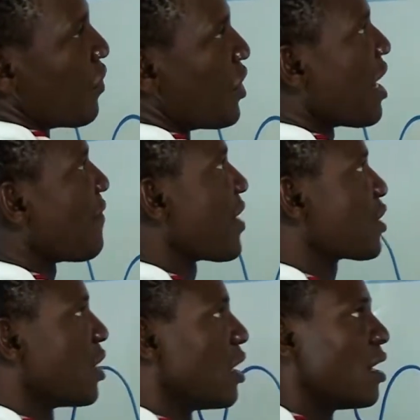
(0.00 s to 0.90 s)

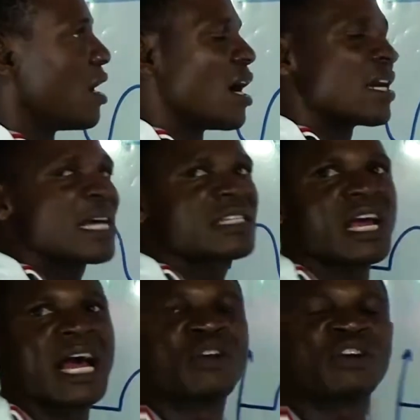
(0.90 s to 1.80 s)
rarefaction, and that's
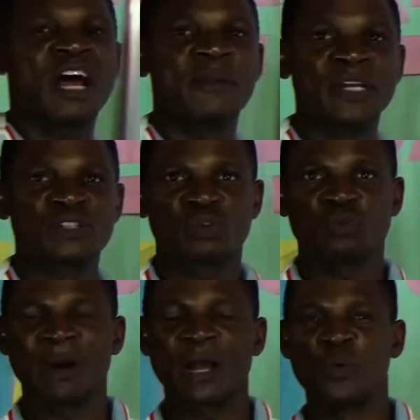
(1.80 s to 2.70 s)
another means
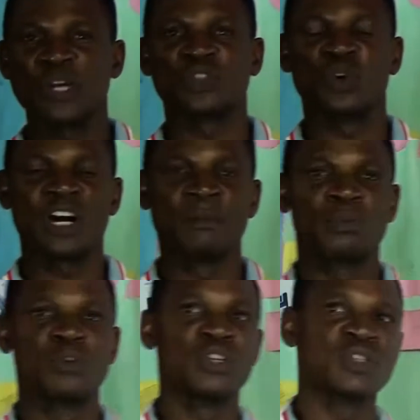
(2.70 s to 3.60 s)
by which you can
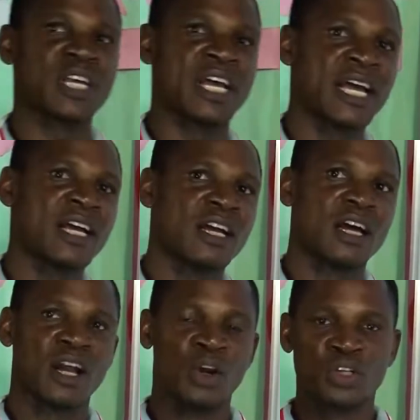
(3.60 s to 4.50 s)
produce a
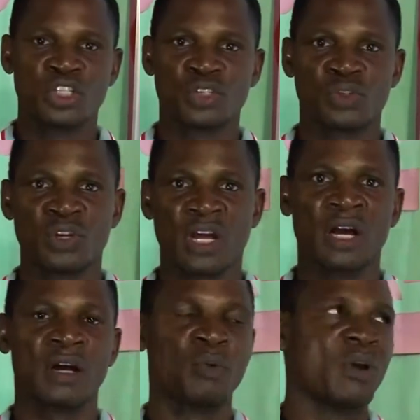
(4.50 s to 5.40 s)

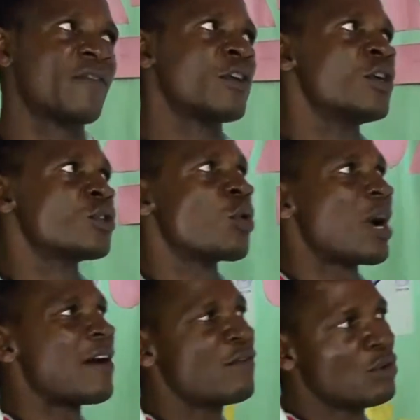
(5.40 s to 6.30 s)
longitudinal wave. So
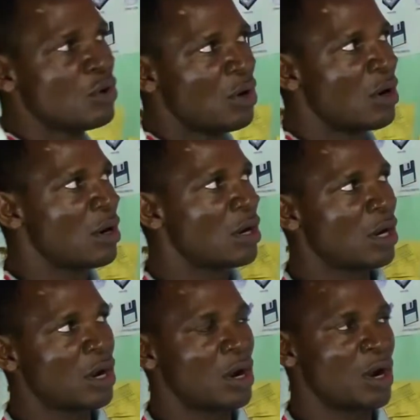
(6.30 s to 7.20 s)
having known
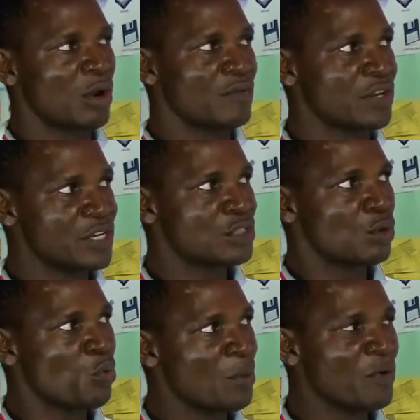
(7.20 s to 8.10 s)
all of this,
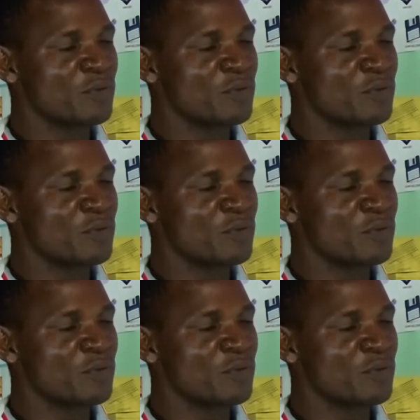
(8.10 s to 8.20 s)
we move